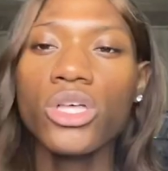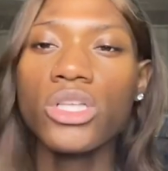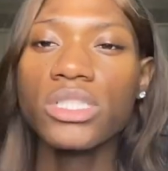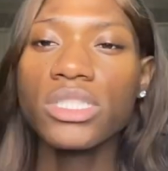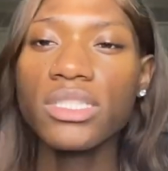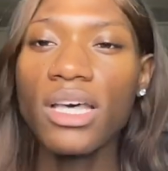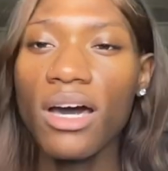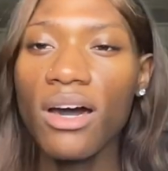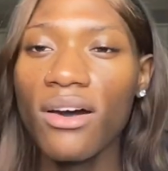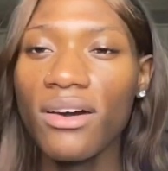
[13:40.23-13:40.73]

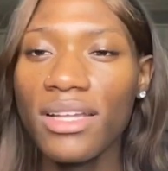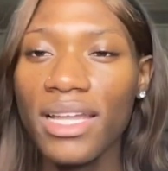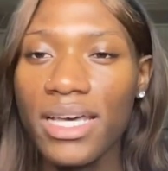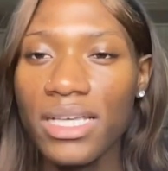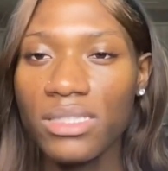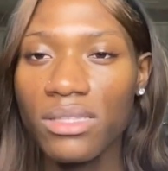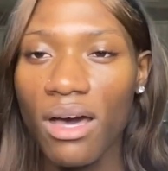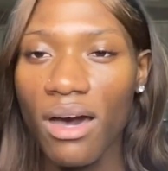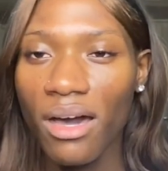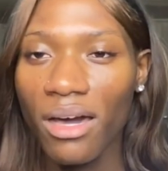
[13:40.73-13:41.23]
So
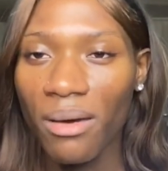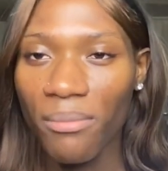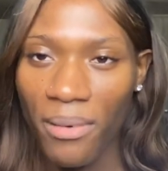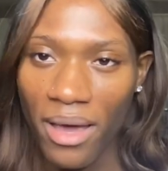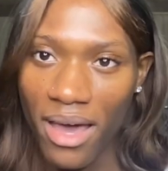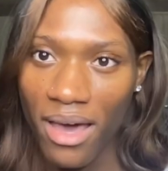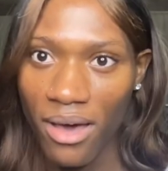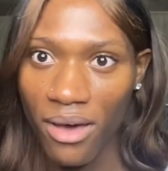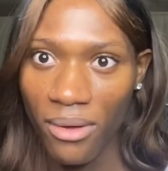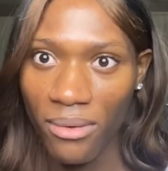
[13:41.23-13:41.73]
let's talk
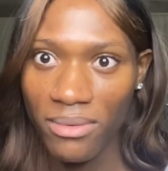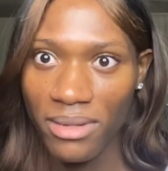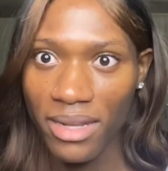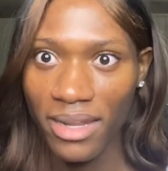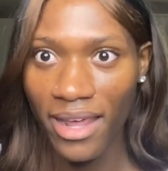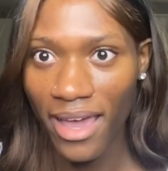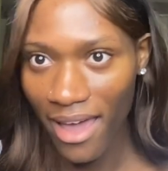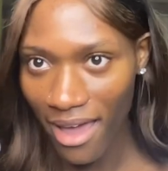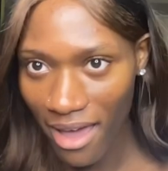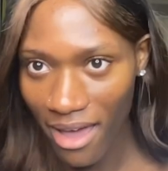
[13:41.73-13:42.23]
about
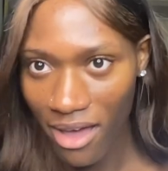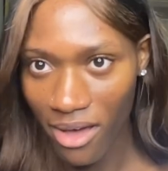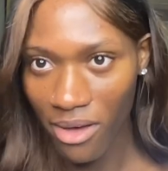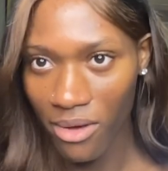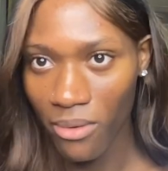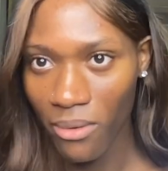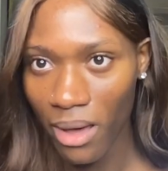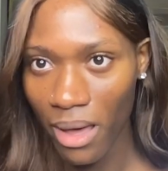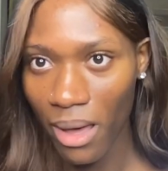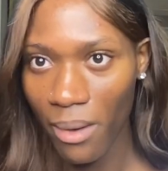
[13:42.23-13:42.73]

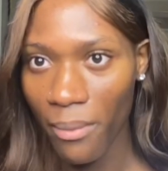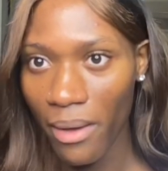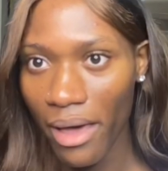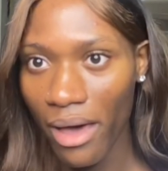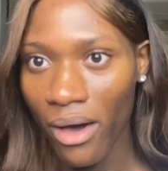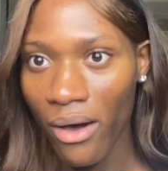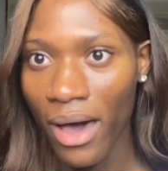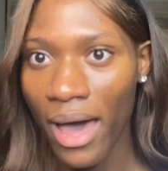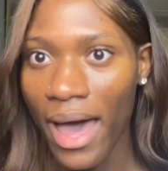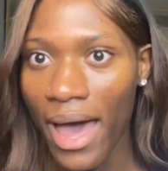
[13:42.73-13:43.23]
now
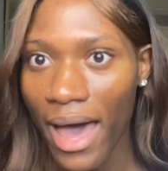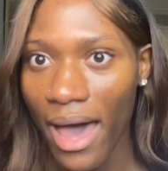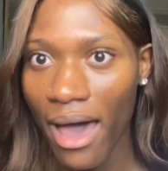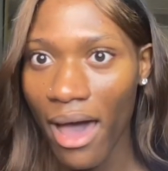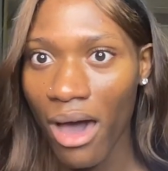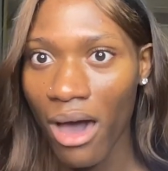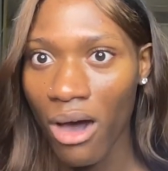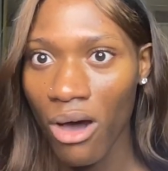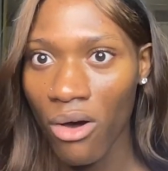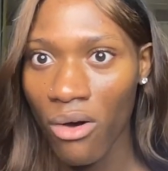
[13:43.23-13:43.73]
about
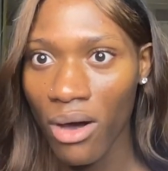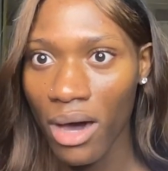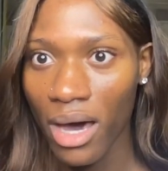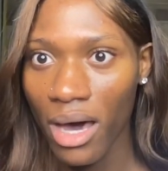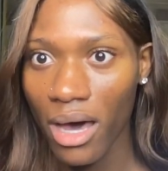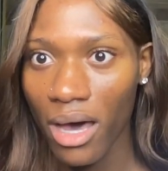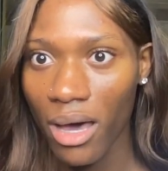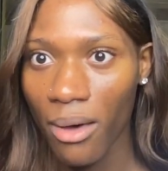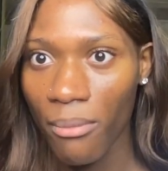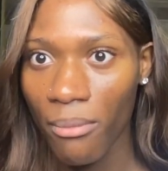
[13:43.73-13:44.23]
how
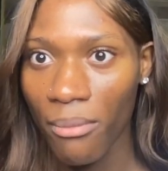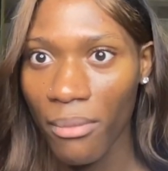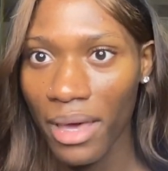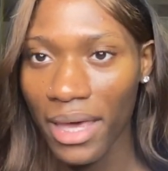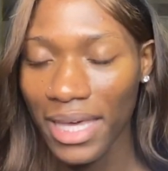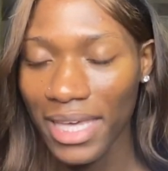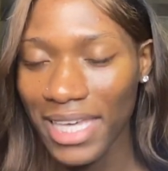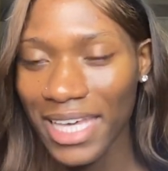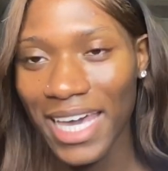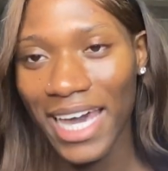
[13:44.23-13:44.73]
um,
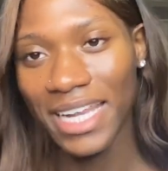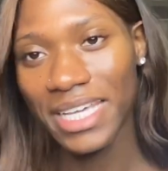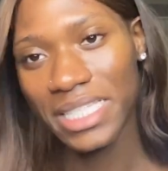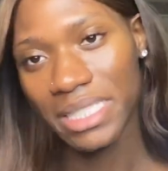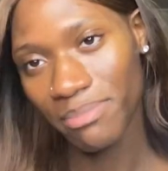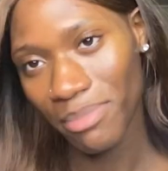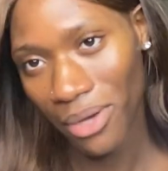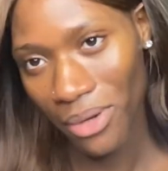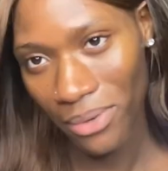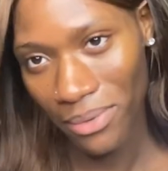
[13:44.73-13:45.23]
he got
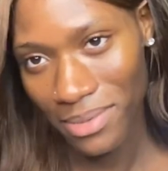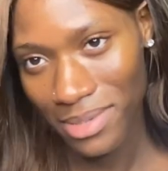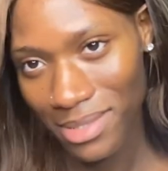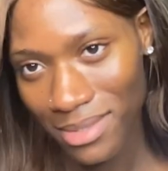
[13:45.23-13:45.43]
exposed.